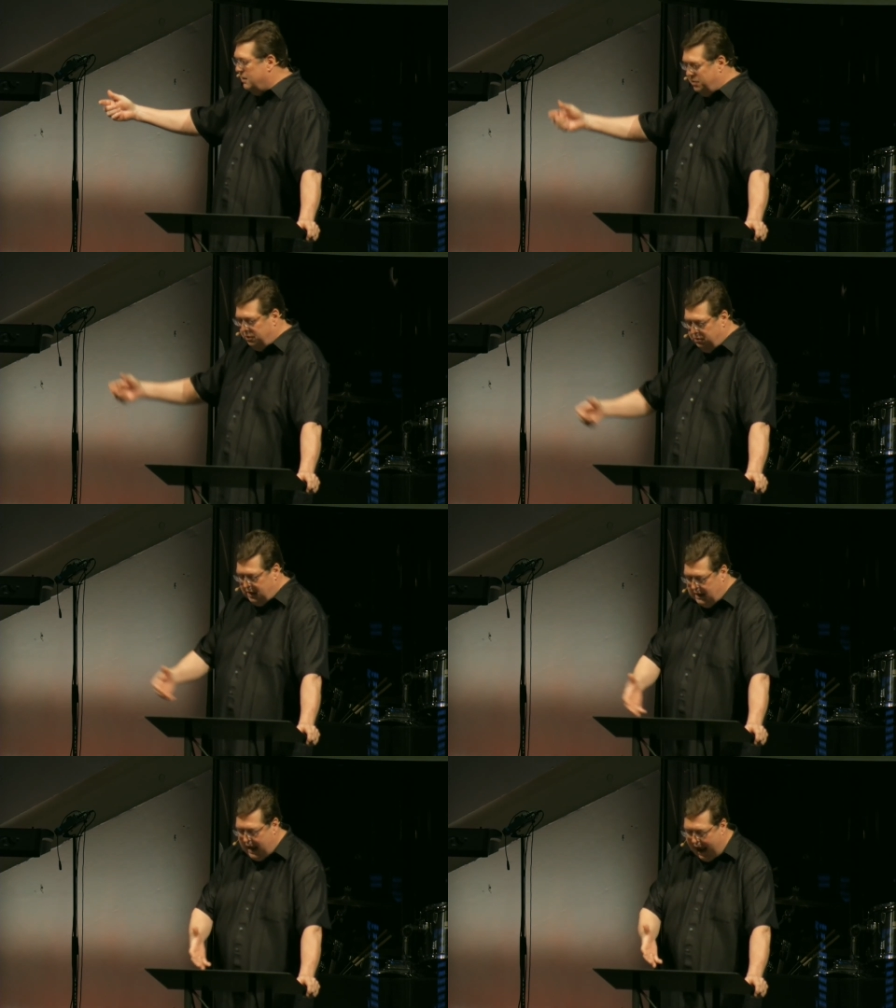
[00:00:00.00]
through
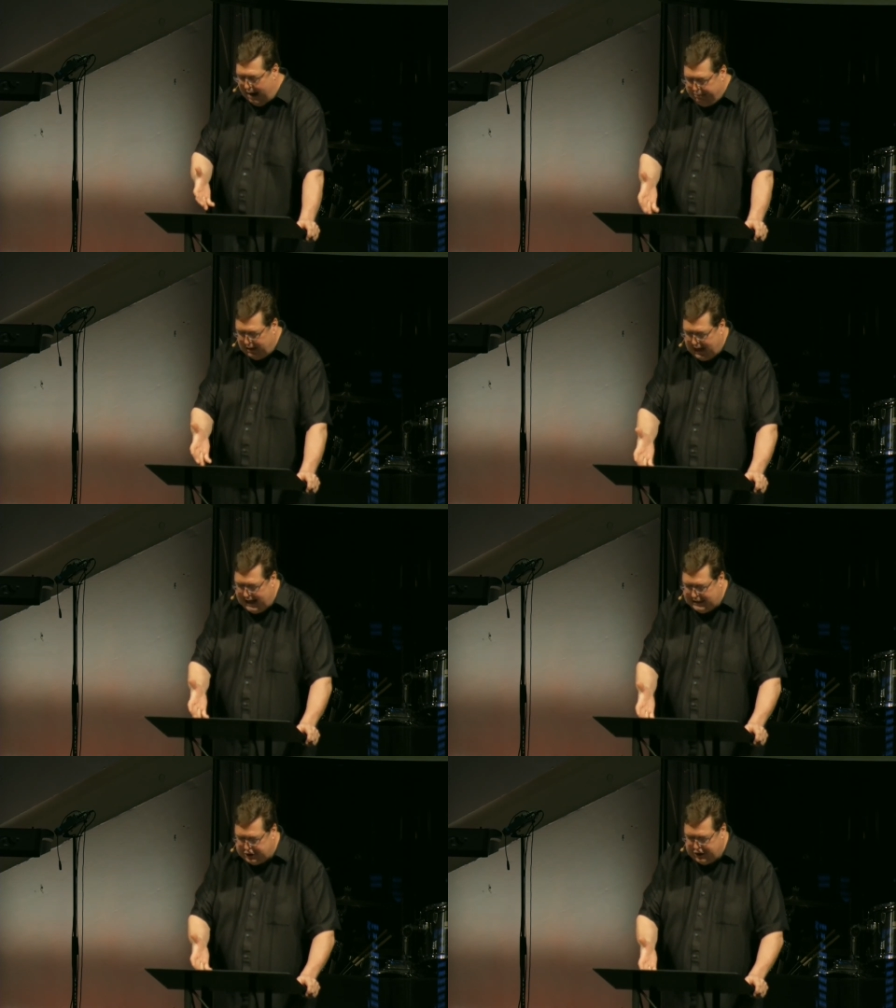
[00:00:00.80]
the
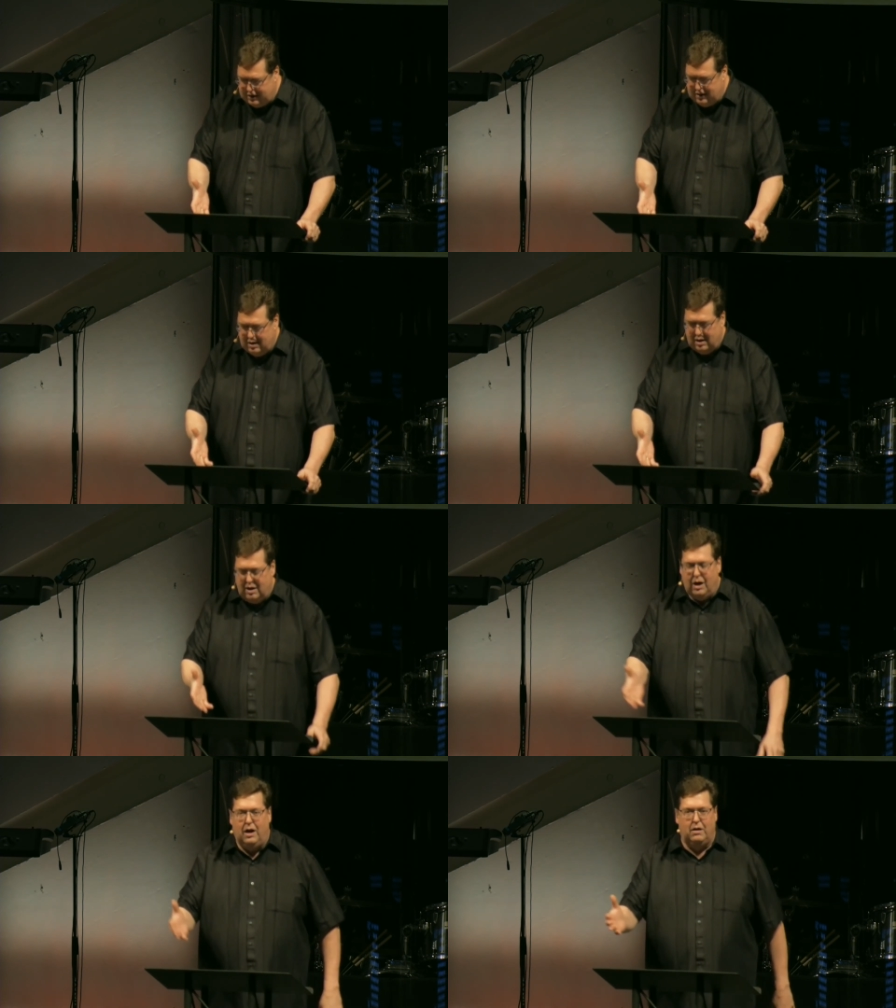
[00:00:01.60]
application
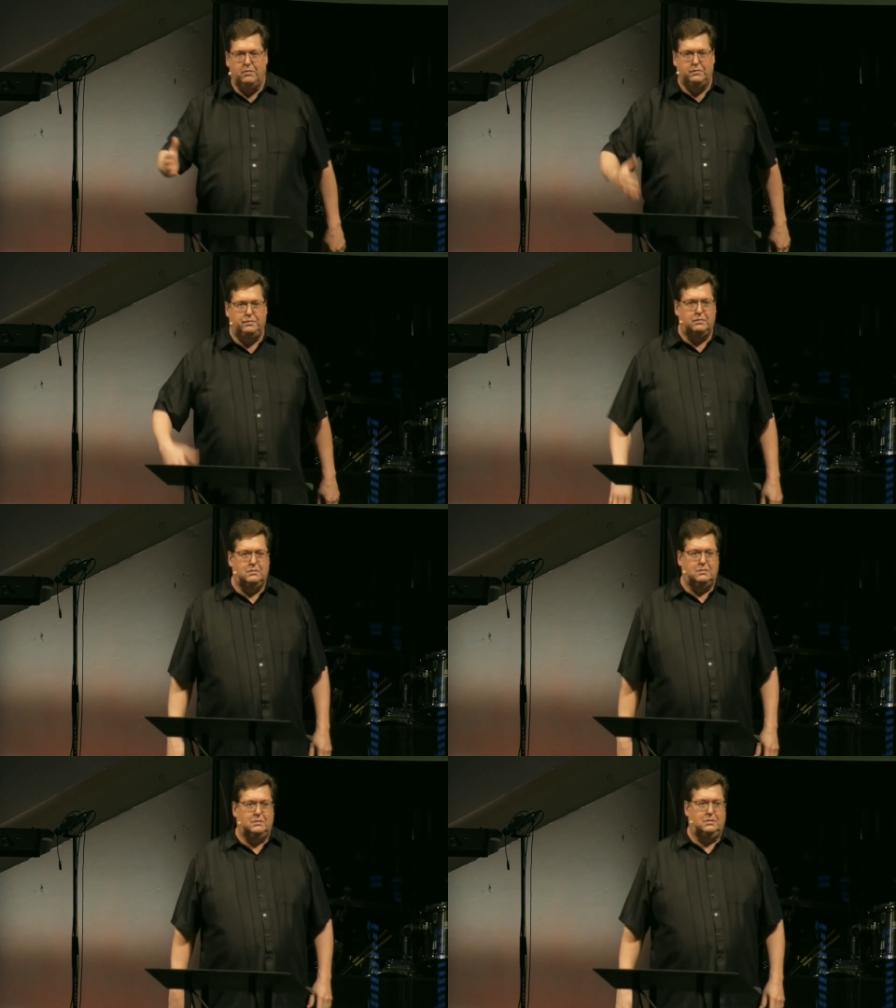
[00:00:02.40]
of
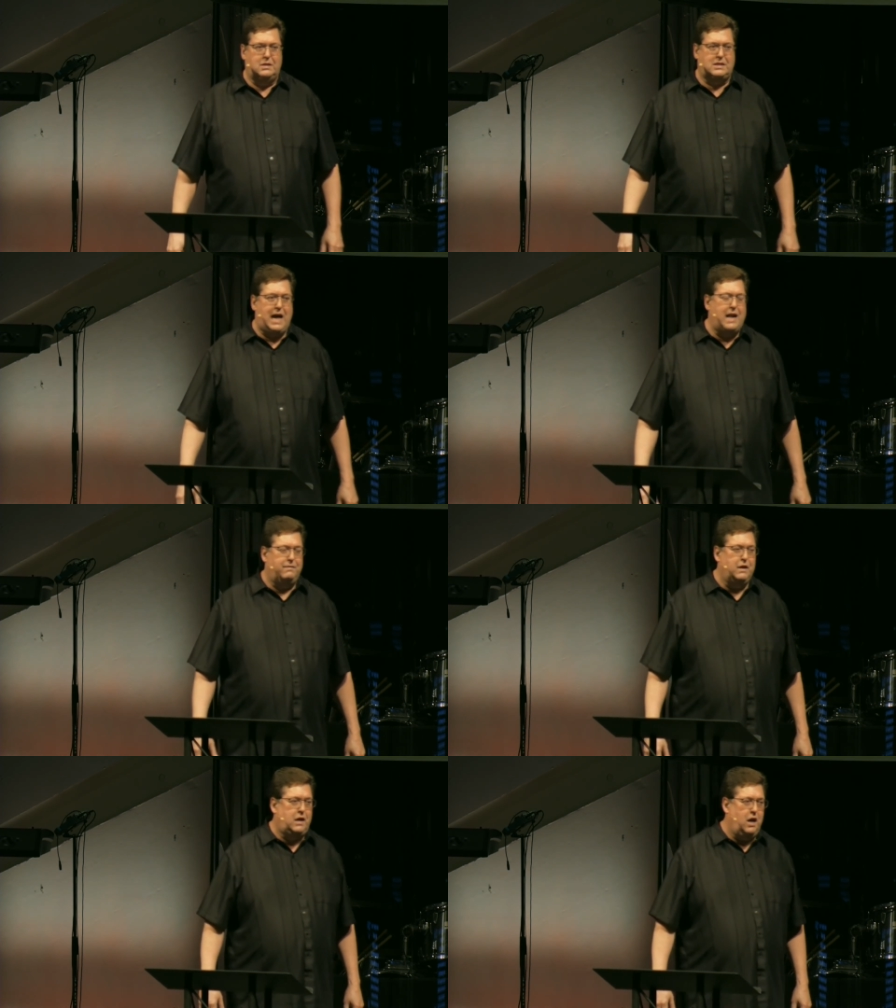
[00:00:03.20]
the sign
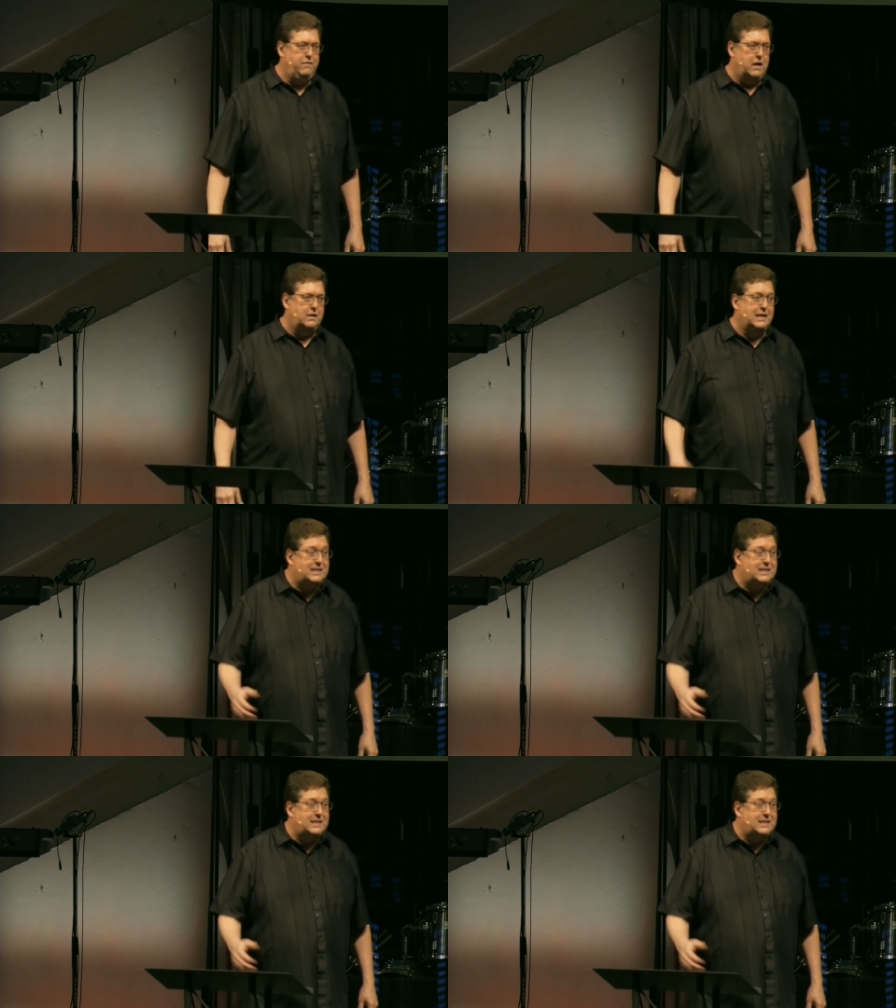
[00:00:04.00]
of the covenant.